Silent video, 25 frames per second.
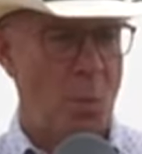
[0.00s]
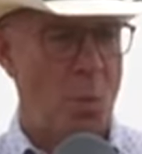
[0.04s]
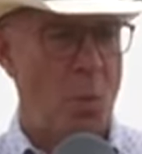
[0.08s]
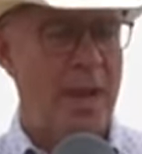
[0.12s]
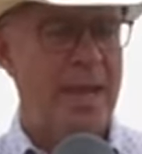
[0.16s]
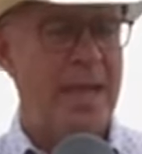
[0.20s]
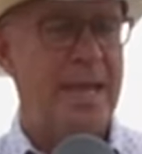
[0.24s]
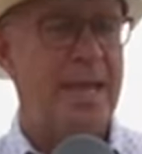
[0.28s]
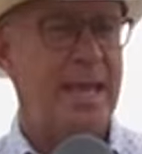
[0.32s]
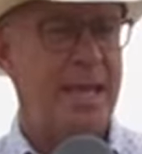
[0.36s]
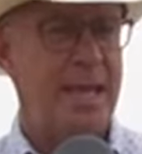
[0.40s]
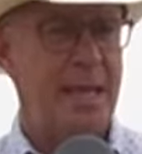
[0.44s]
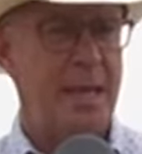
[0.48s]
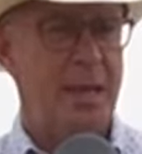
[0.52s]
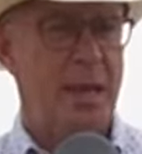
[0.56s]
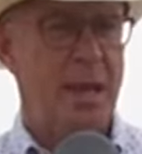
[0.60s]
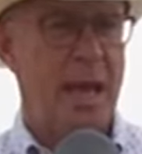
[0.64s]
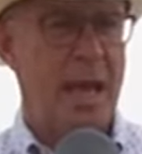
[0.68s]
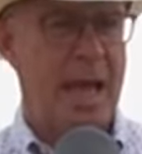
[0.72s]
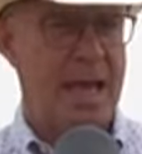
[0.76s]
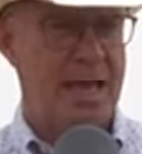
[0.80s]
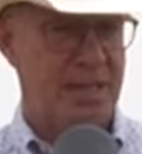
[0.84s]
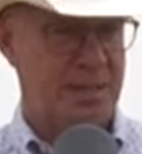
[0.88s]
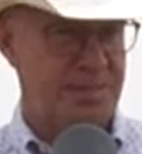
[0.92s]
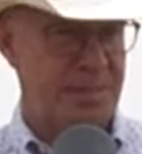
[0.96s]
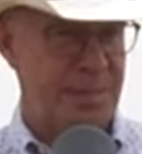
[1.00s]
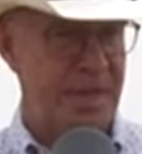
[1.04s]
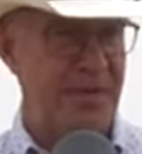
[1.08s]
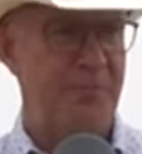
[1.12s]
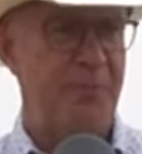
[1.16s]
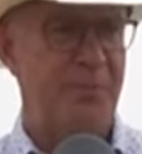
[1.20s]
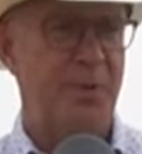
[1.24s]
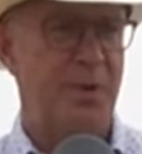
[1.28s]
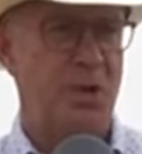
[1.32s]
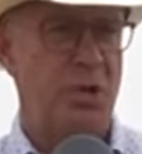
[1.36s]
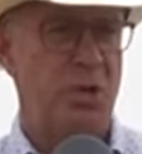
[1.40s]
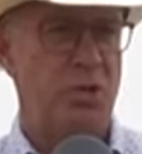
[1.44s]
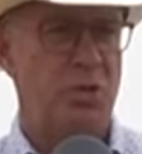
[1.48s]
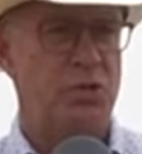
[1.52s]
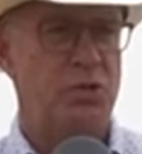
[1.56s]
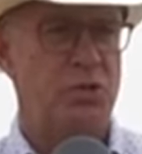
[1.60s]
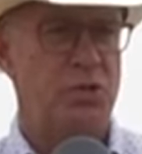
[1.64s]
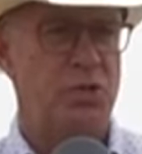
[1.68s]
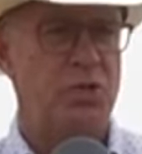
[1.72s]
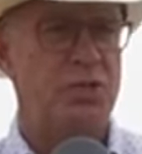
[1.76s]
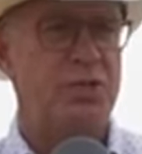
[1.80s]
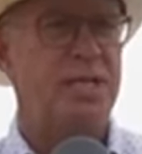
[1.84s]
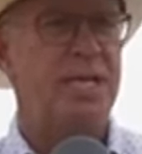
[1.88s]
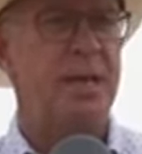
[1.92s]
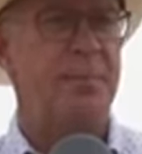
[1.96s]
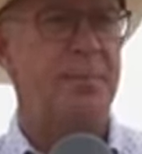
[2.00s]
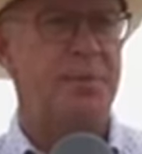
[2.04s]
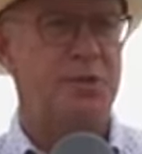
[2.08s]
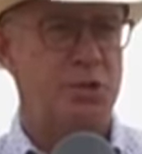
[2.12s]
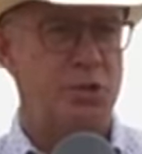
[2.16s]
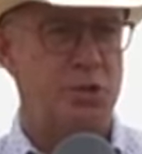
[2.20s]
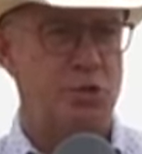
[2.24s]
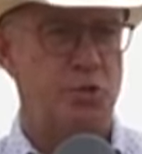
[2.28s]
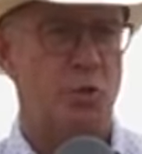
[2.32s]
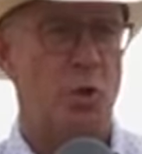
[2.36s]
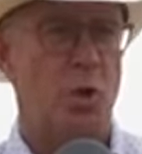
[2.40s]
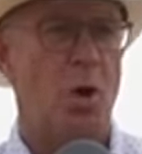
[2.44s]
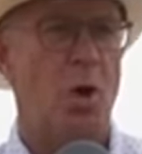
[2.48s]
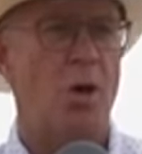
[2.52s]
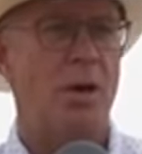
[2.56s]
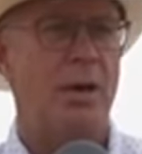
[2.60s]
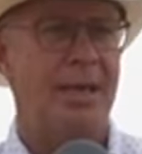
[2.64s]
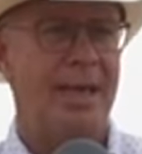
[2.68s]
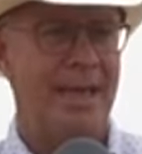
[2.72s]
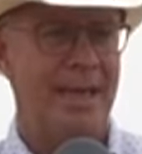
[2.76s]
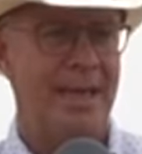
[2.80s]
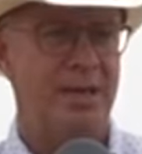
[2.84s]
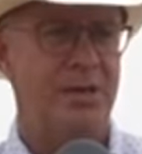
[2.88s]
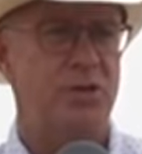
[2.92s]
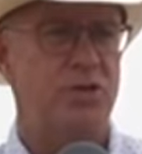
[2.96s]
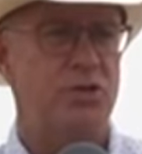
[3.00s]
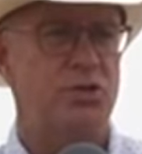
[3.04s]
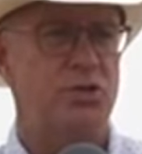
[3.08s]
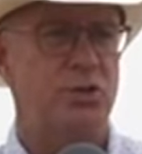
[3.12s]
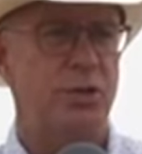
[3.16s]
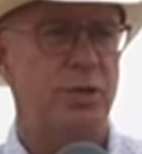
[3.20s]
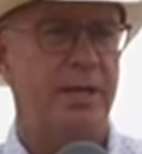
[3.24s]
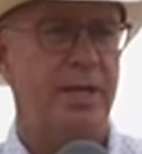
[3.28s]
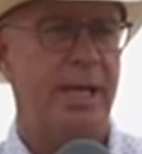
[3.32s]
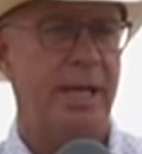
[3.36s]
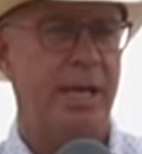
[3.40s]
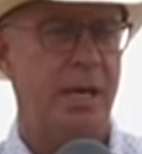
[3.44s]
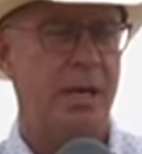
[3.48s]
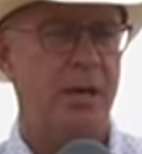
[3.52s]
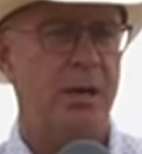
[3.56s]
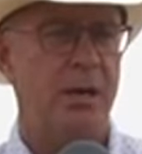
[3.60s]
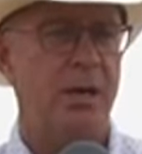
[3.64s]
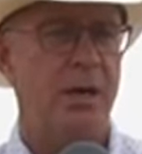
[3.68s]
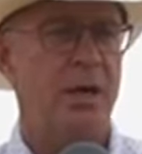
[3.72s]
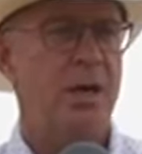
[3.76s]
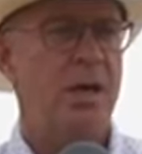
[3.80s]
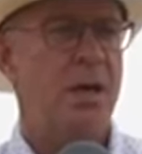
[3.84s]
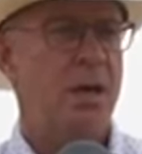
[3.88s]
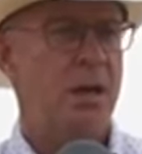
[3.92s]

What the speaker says: we as beef producers keep a strong industry here,